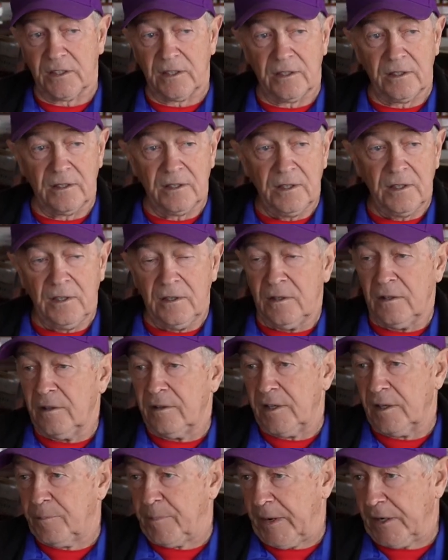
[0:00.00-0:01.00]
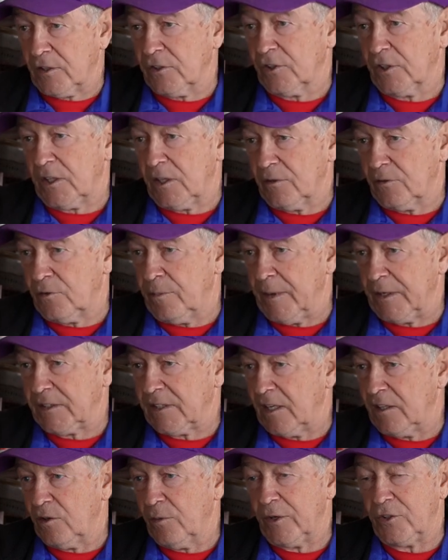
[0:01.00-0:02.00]
uh, that battle to, to
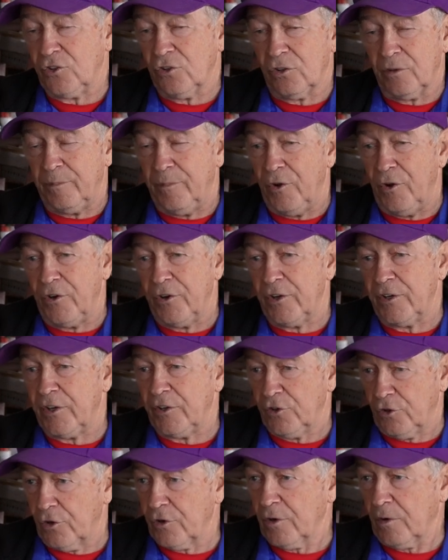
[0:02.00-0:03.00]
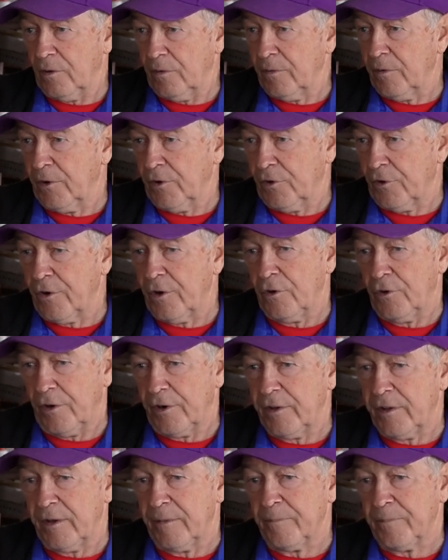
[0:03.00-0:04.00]
maintain their weight. You've got Bernard and you've got a, you've got a
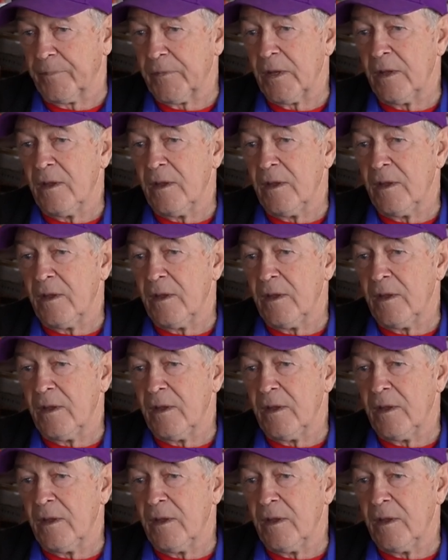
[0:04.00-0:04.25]
lot of them.